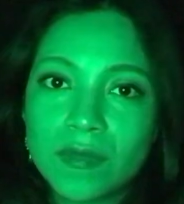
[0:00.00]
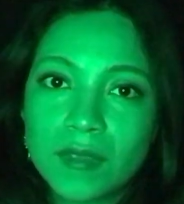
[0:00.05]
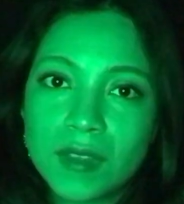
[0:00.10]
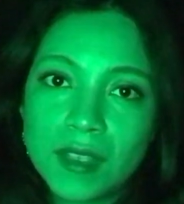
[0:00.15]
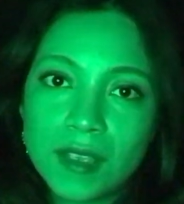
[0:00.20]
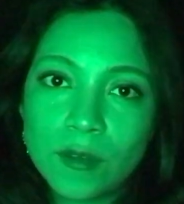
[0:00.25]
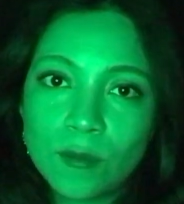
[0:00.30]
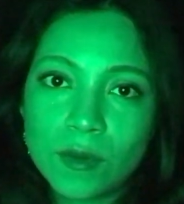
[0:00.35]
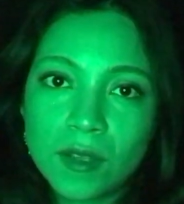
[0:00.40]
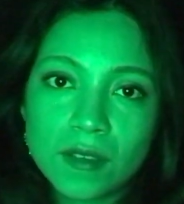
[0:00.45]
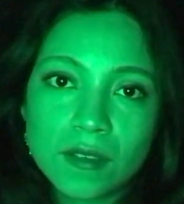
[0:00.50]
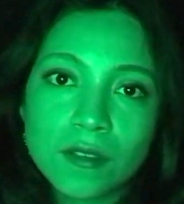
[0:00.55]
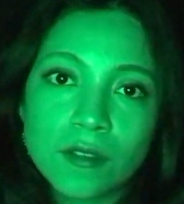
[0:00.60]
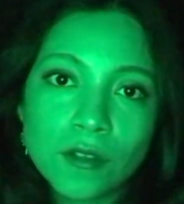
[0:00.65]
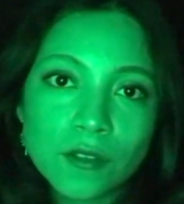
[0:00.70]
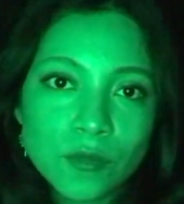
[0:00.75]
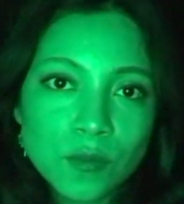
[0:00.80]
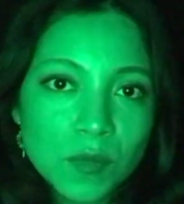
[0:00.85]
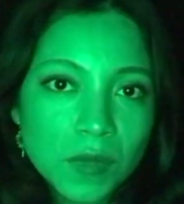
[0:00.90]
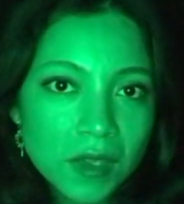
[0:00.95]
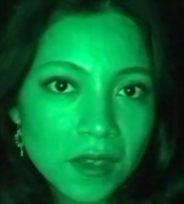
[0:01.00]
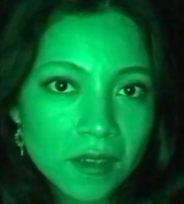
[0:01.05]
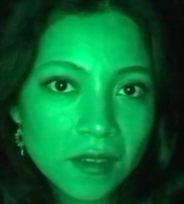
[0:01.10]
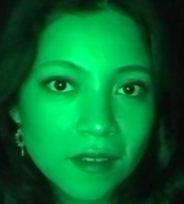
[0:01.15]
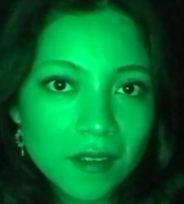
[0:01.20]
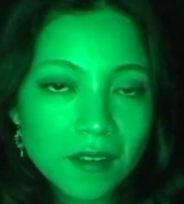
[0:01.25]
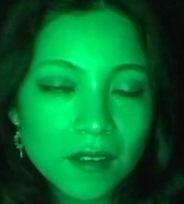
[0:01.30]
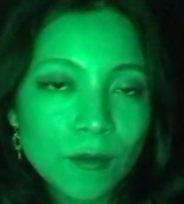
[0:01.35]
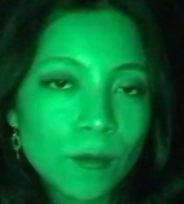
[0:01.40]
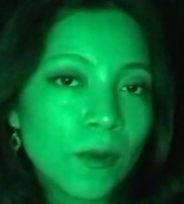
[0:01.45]
It was not me,
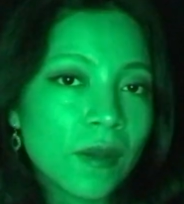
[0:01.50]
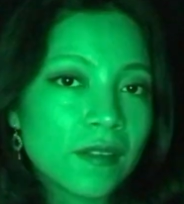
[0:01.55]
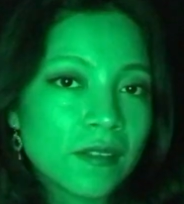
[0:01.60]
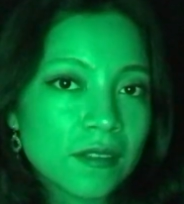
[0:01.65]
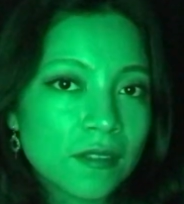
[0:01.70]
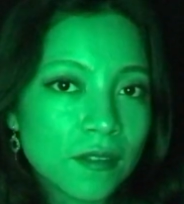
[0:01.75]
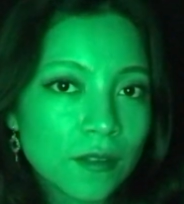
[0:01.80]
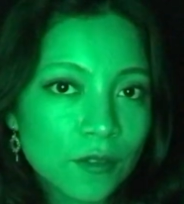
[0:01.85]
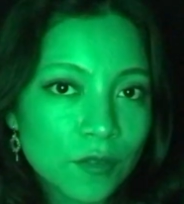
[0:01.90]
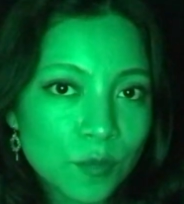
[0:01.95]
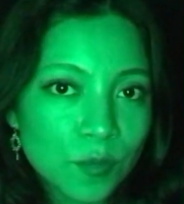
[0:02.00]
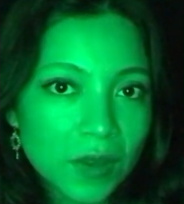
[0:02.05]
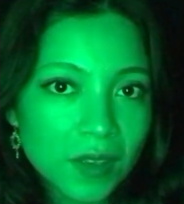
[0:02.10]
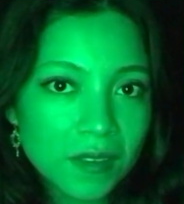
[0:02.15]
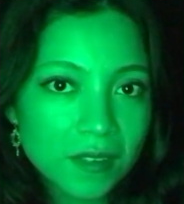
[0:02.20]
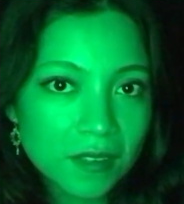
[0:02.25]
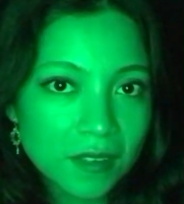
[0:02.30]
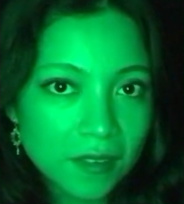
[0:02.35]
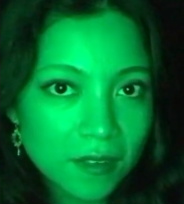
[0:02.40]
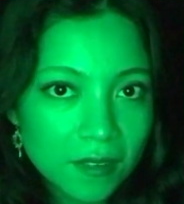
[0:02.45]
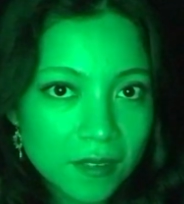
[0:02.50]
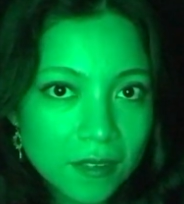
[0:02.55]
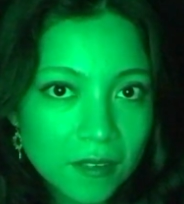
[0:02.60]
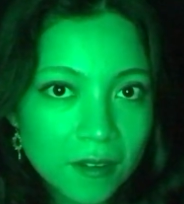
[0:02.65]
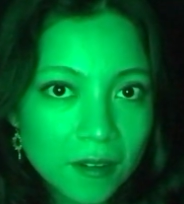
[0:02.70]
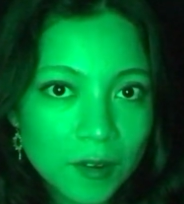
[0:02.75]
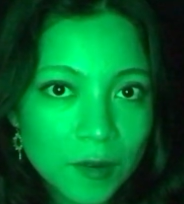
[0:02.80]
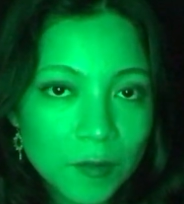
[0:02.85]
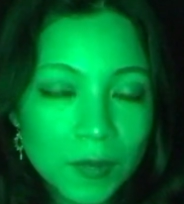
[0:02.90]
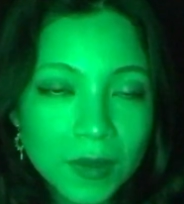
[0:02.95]
it was not my
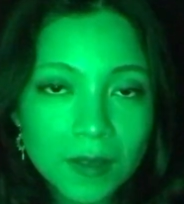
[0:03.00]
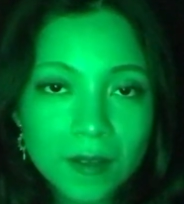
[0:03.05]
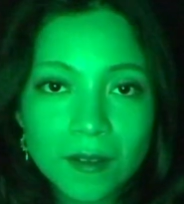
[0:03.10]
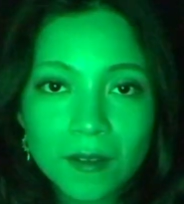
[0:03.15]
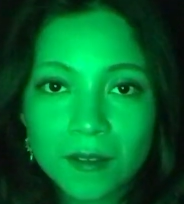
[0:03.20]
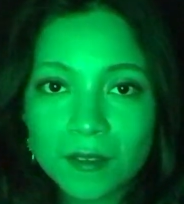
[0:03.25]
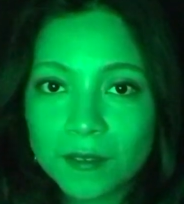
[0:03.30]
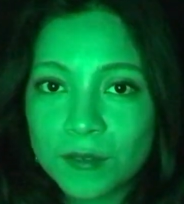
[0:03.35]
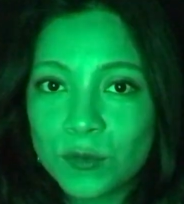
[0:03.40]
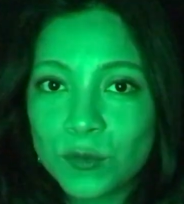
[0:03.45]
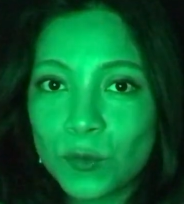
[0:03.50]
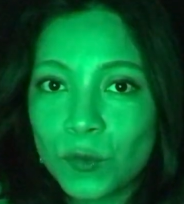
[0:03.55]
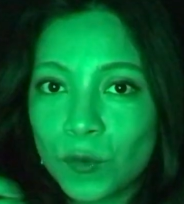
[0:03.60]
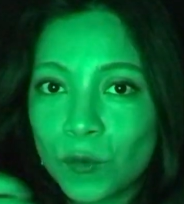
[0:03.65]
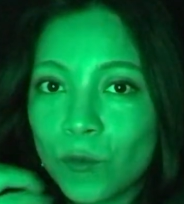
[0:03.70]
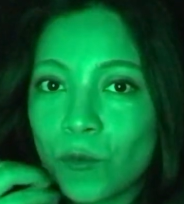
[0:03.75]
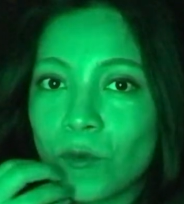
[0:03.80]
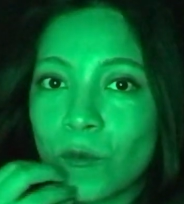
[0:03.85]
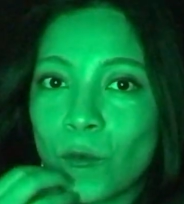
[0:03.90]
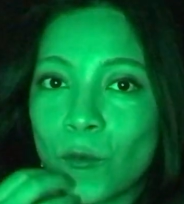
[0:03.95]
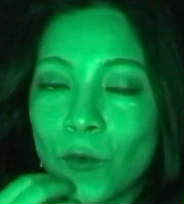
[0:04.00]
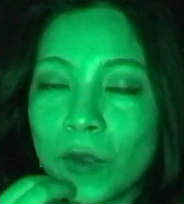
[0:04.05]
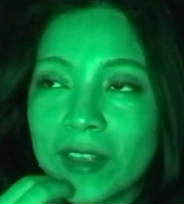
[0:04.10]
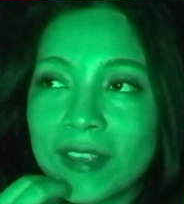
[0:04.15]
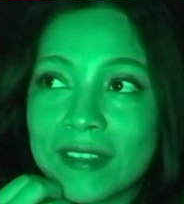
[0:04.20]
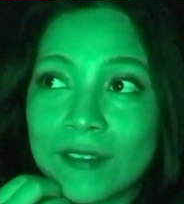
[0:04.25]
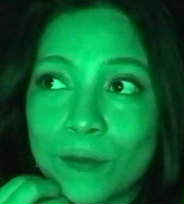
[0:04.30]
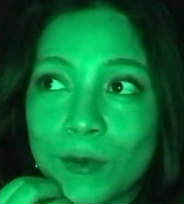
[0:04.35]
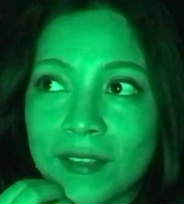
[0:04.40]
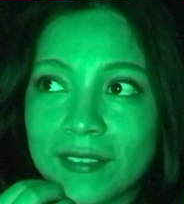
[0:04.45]
sister, because when
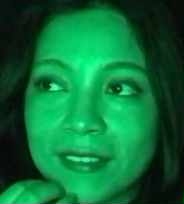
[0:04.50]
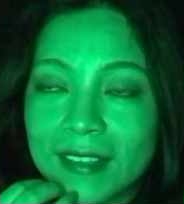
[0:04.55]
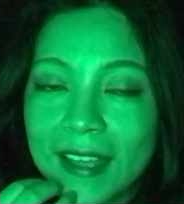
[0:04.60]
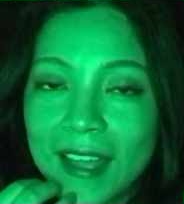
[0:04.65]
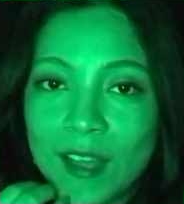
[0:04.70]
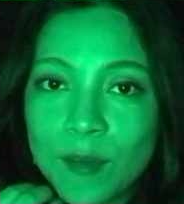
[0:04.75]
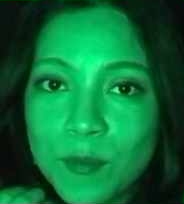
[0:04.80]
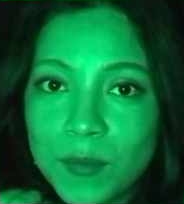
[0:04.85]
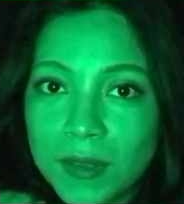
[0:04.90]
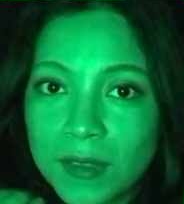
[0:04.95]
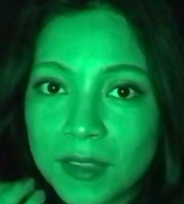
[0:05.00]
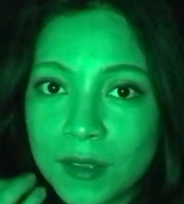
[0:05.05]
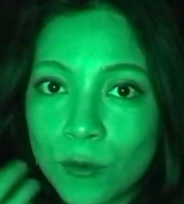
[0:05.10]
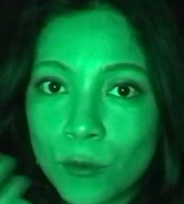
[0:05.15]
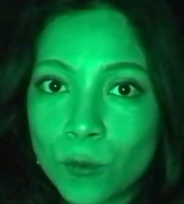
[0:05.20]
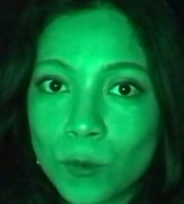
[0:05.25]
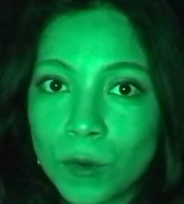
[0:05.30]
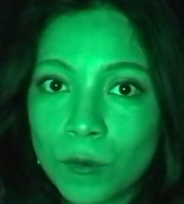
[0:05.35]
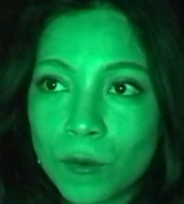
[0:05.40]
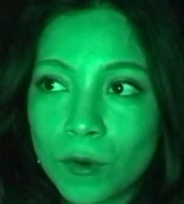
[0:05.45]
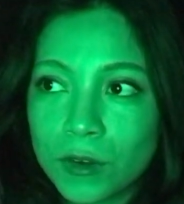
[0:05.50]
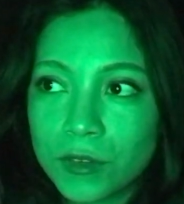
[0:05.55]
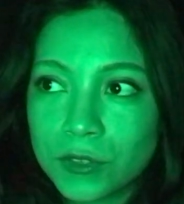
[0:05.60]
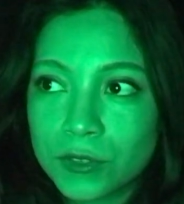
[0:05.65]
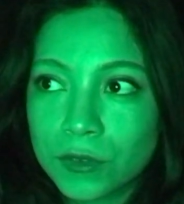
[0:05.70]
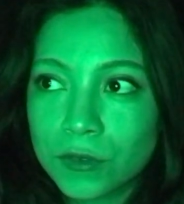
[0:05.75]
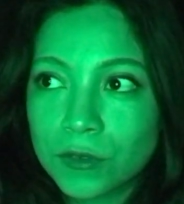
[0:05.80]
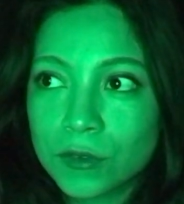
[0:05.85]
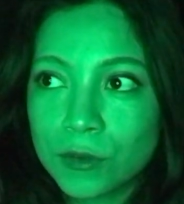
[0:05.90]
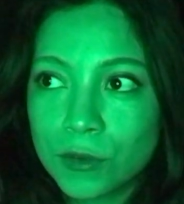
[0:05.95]
it was happening, we were
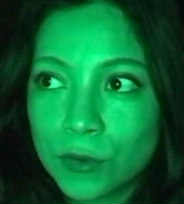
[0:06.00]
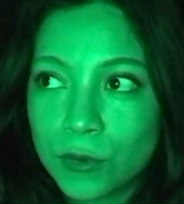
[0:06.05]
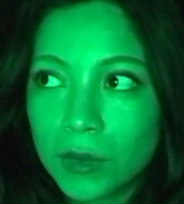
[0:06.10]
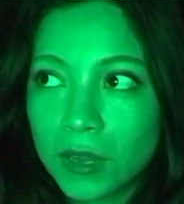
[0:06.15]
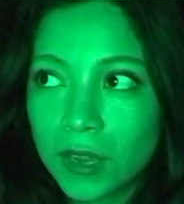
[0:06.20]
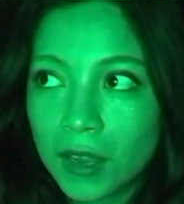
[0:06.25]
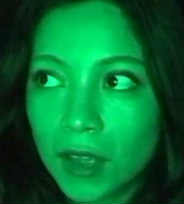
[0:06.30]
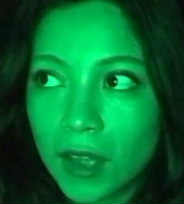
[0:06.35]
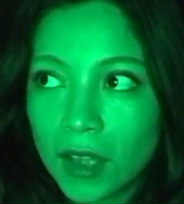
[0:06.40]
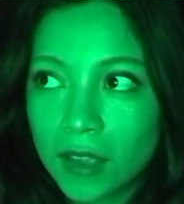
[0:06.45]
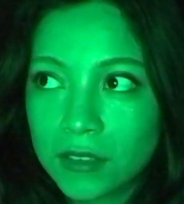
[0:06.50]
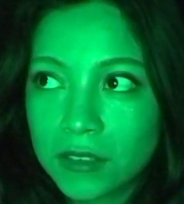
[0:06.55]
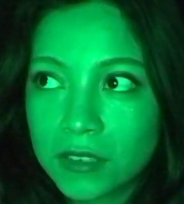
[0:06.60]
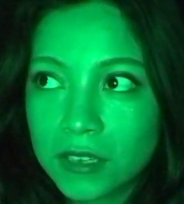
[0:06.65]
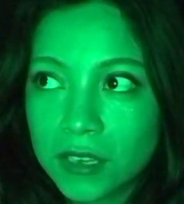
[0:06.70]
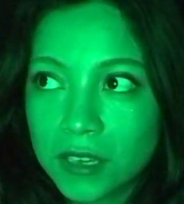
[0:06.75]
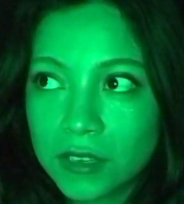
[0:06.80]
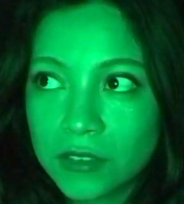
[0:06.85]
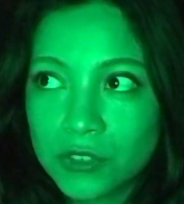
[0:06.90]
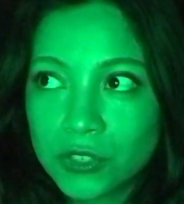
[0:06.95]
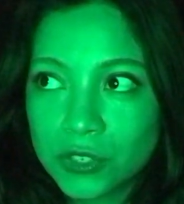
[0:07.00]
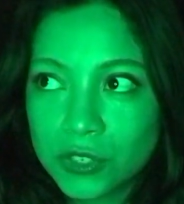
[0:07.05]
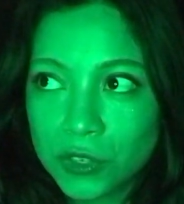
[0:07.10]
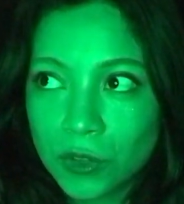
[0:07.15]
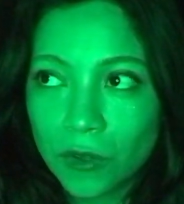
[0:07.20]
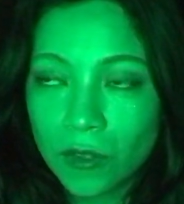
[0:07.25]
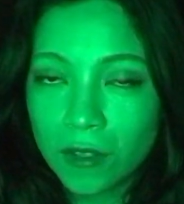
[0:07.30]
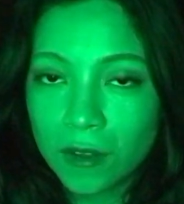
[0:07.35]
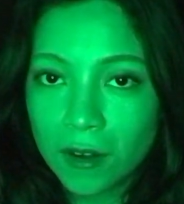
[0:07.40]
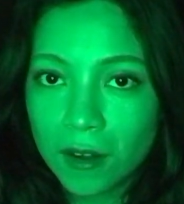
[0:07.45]
just looking at each
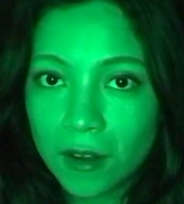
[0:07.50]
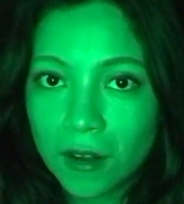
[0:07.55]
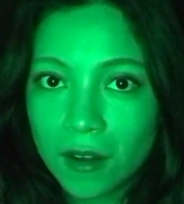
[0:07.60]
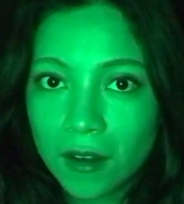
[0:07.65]
other.